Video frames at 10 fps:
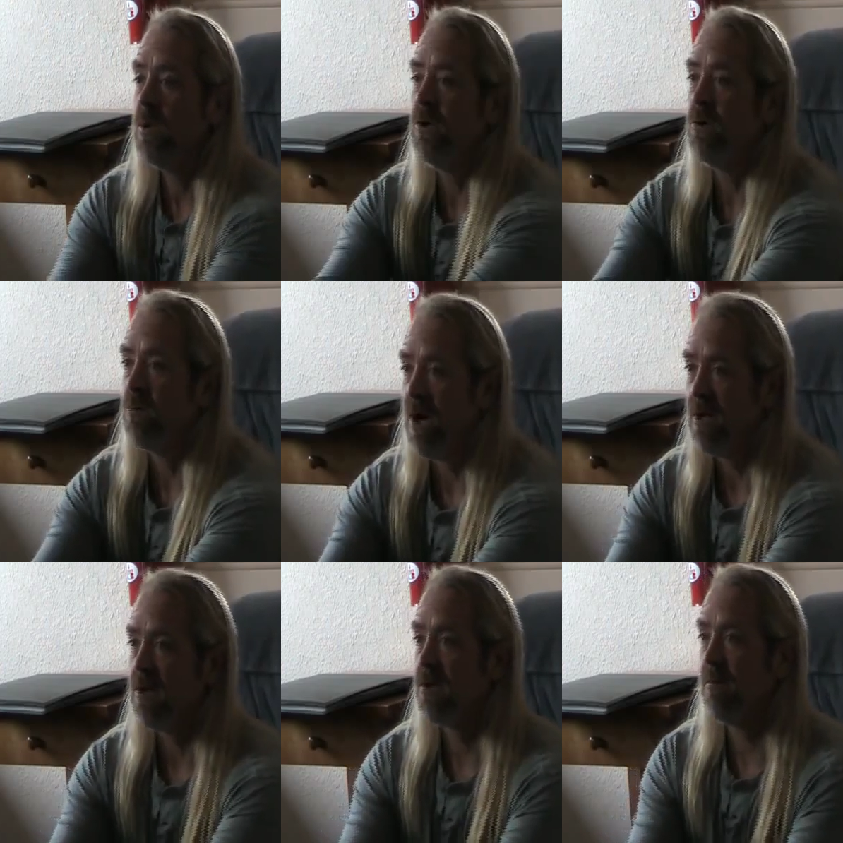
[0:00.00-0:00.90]
when you're
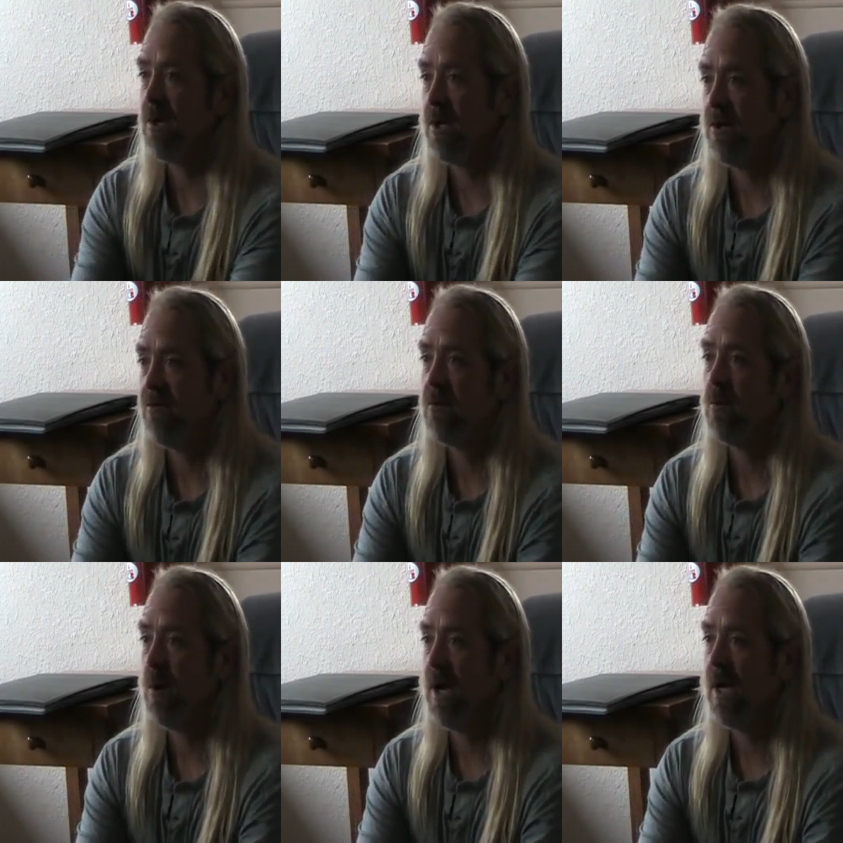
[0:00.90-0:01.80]
embracing somebody in a
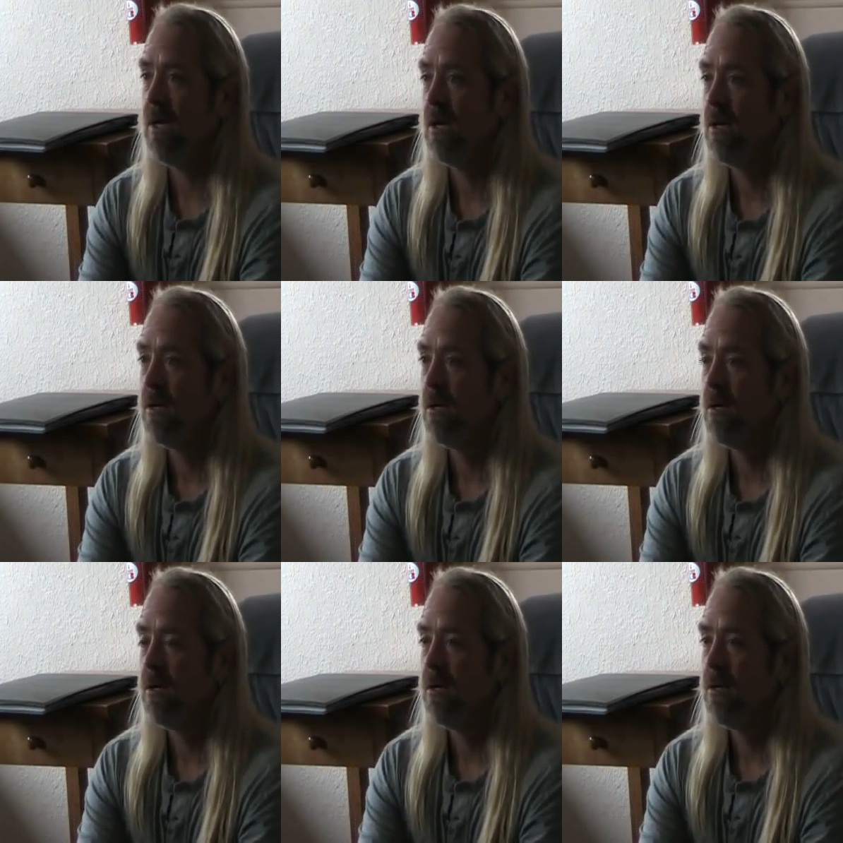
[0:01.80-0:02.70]
different way,
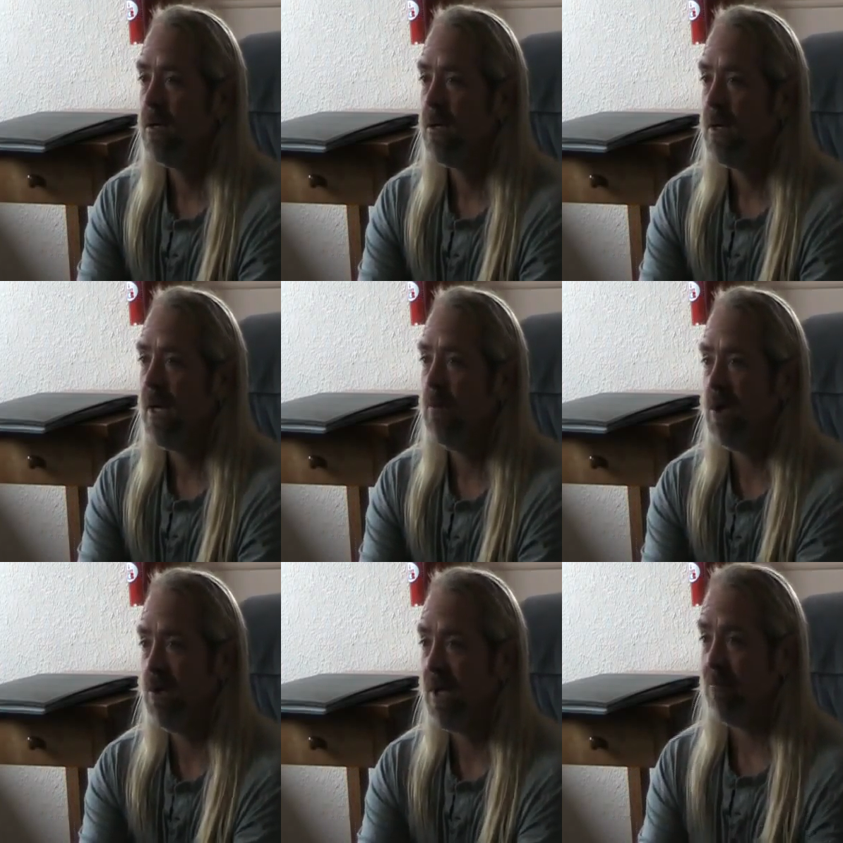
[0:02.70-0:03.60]
and
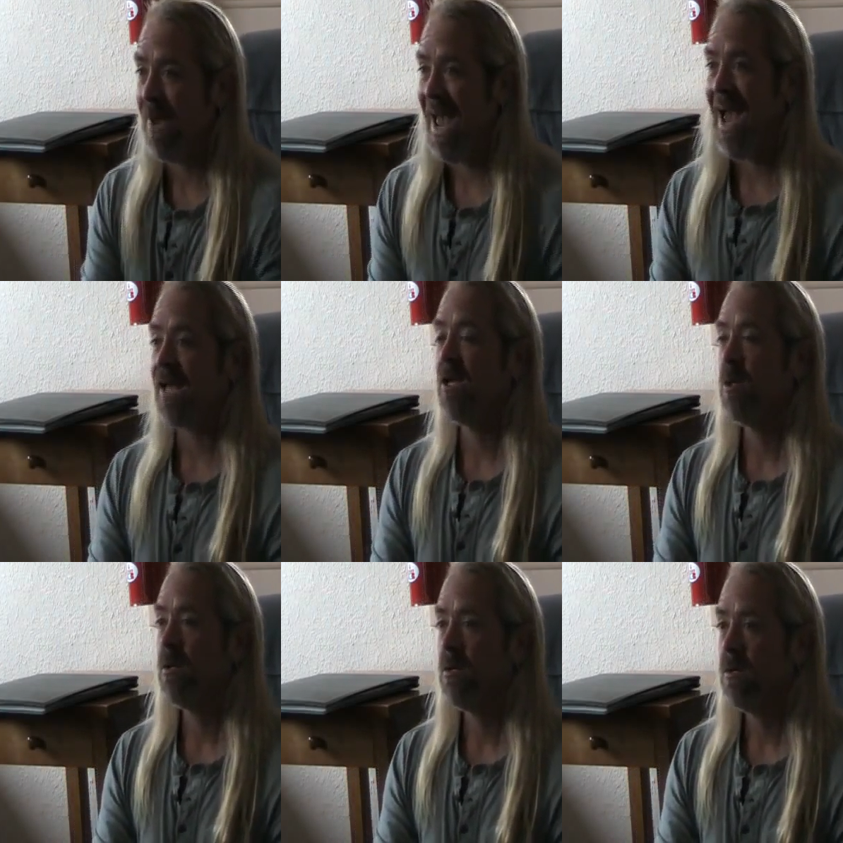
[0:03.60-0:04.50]
what you get back
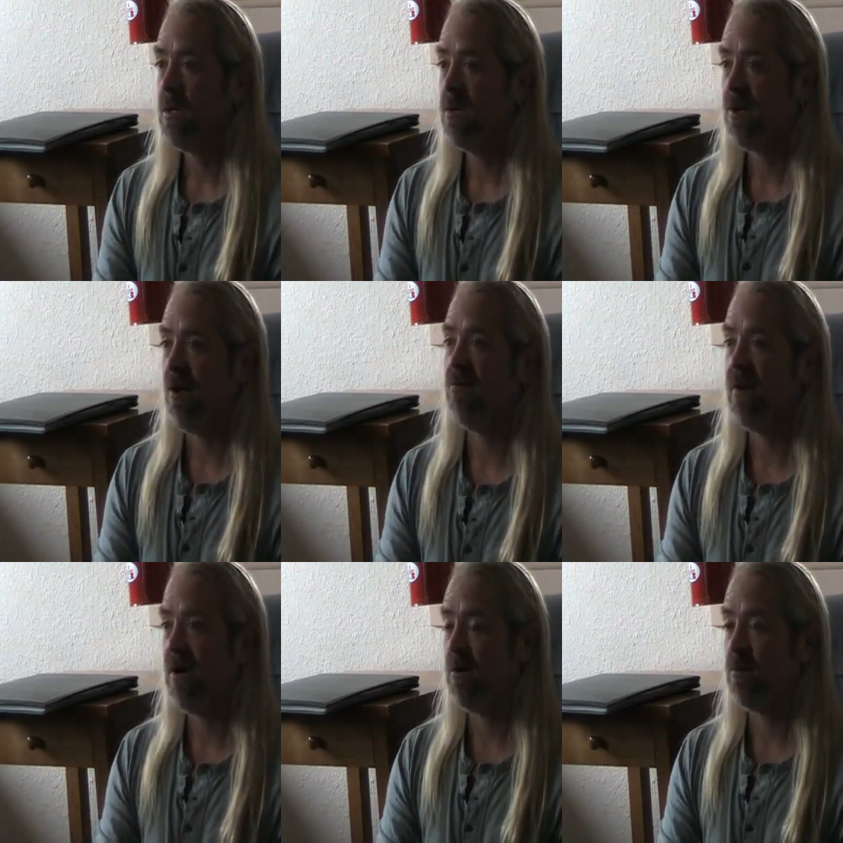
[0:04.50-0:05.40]
is
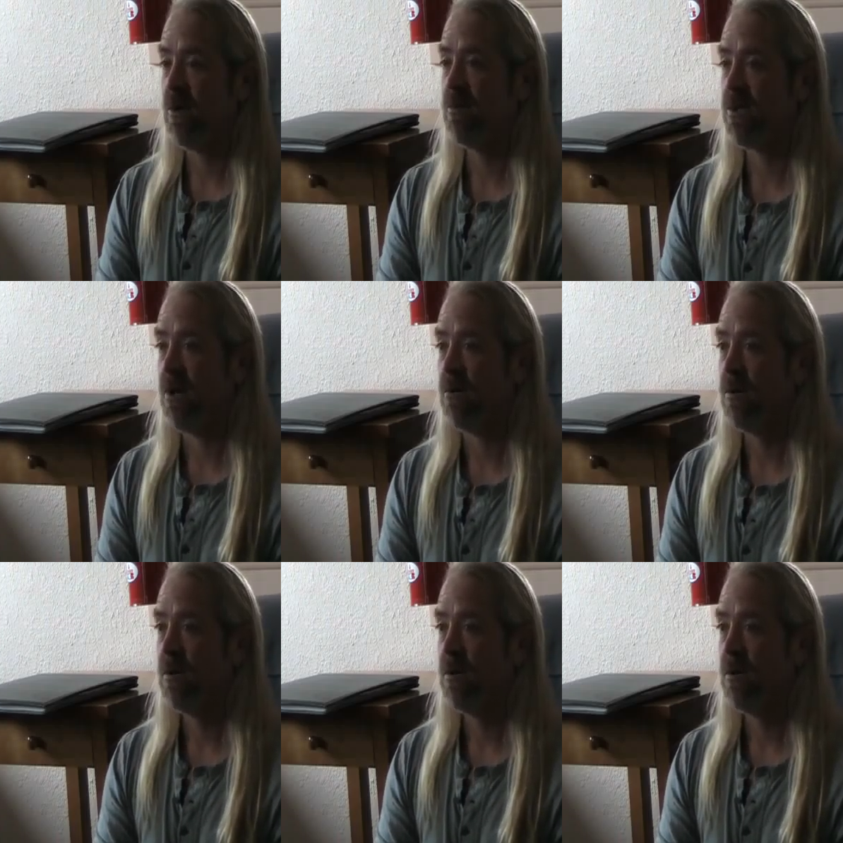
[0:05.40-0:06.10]
hellfire and brimstone.